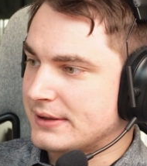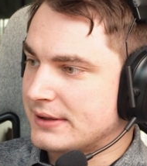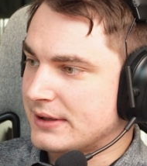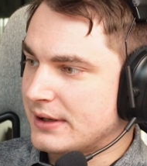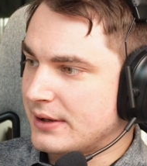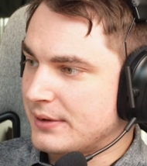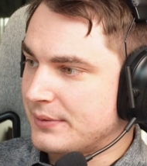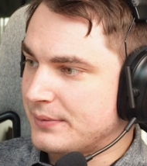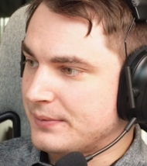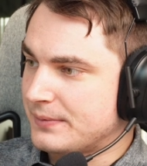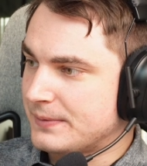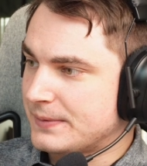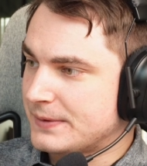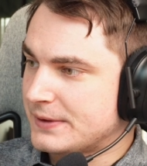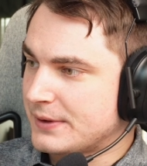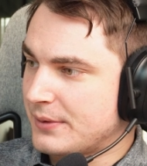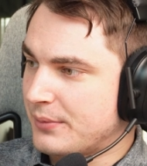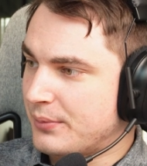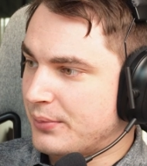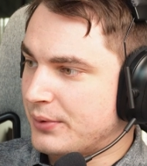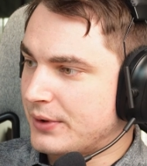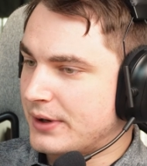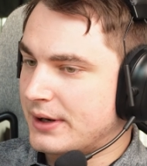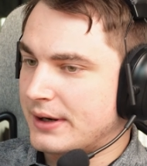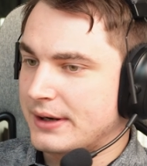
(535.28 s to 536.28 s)
some
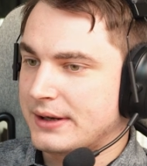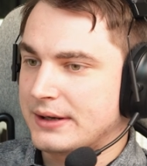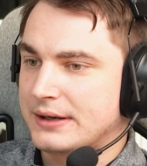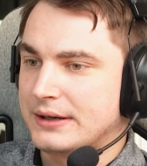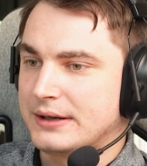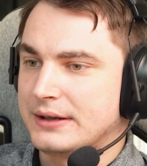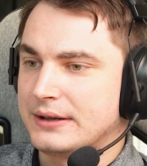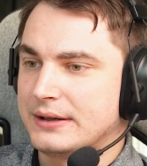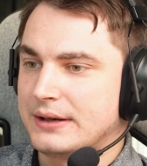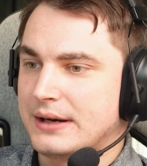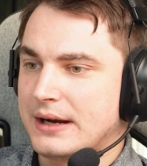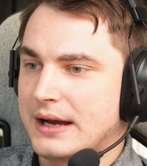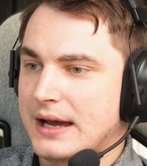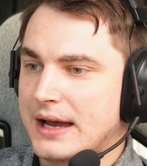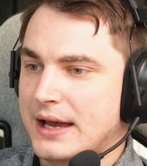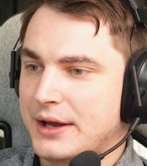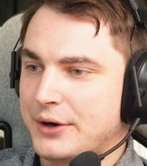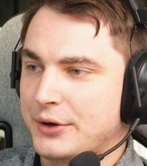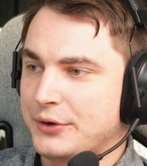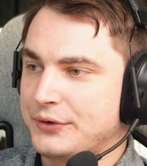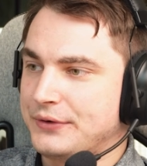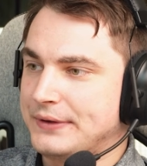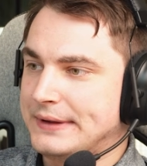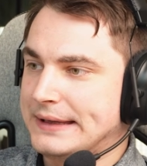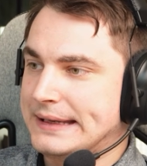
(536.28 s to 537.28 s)
part here. I
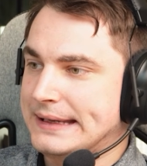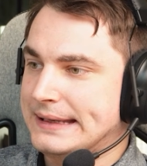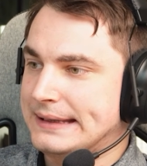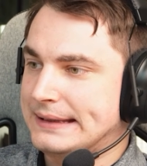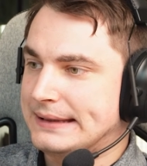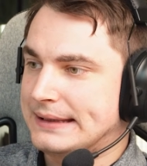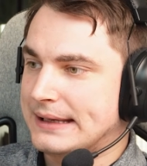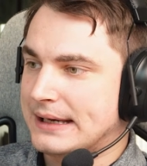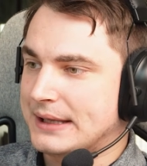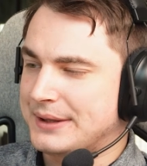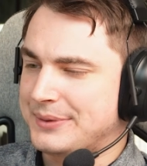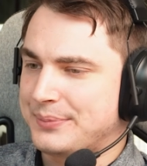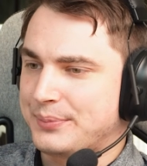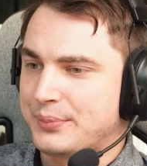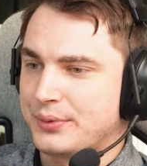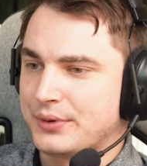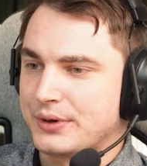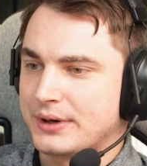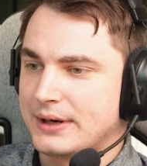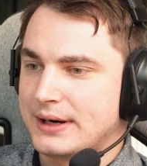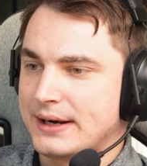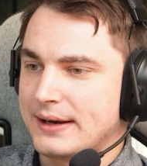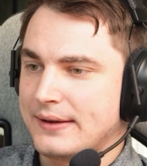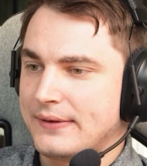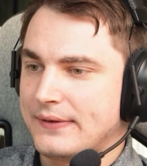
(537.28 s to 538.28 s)
don't need that
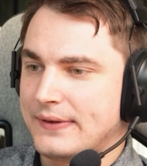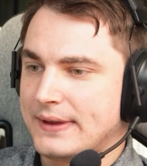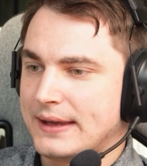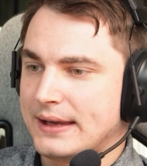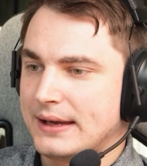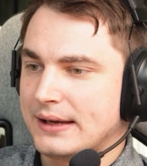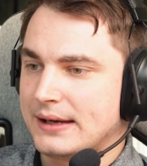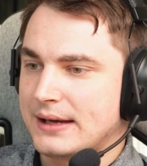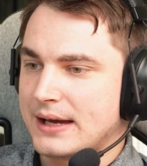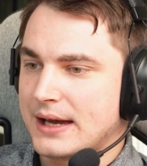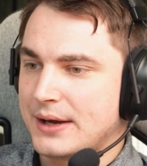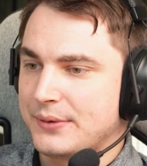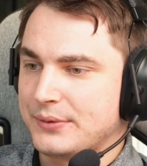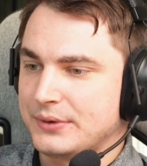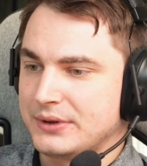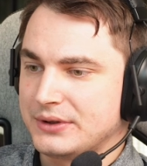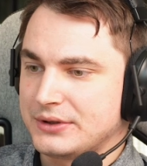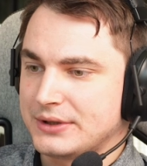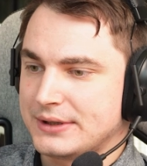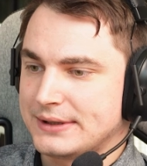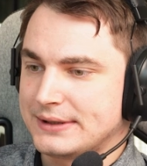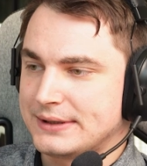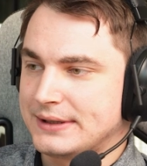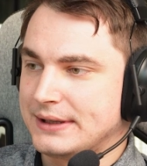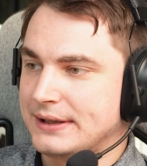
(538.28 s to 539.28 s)
part, I think. I will
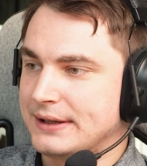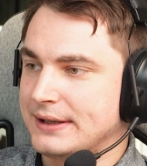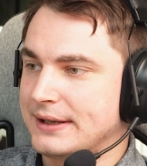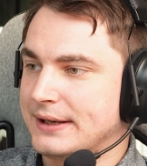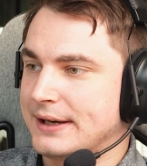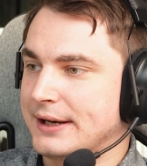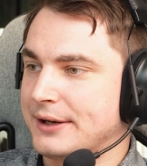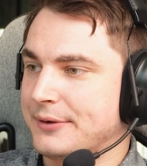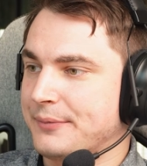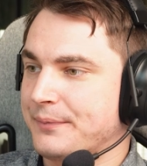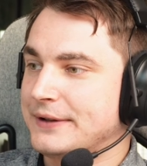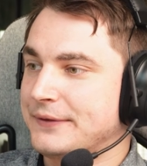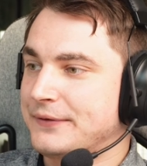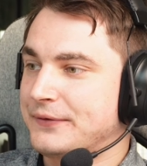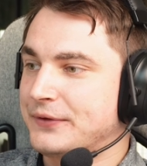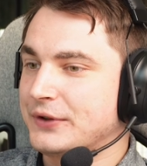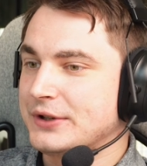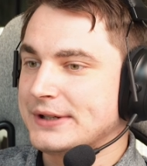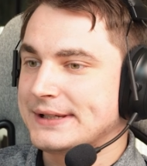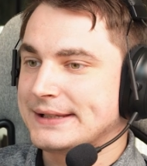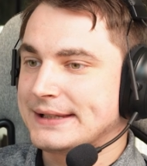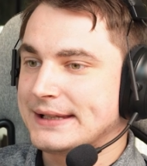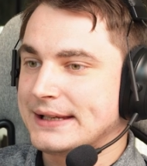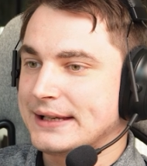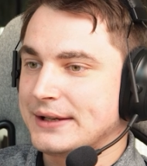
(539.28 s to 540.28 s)
just delete it. The
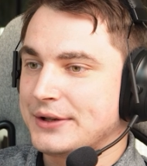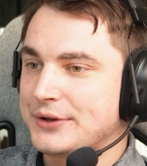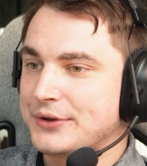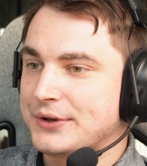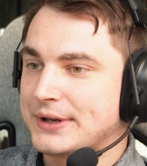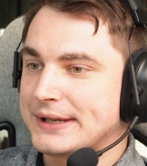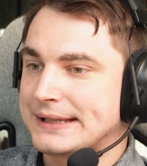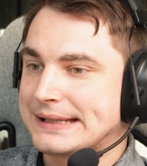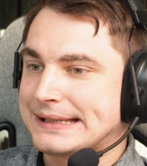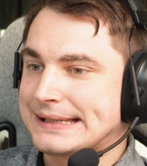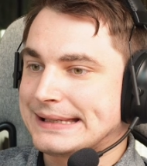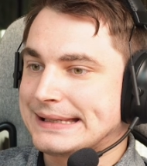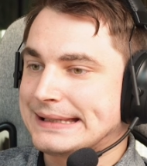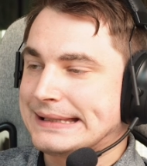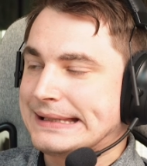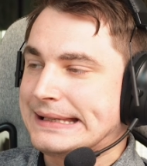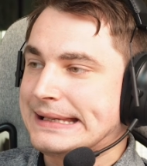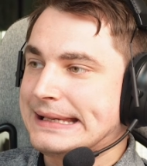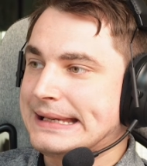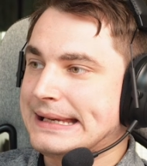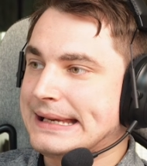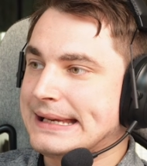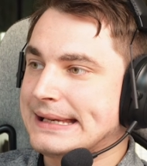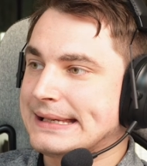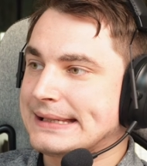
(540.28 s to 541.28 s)
first thing you can
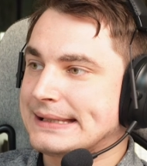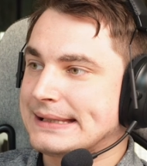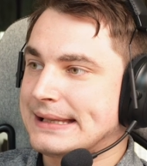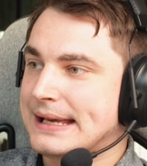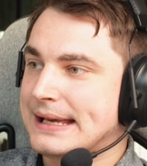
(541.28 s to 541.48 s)
see is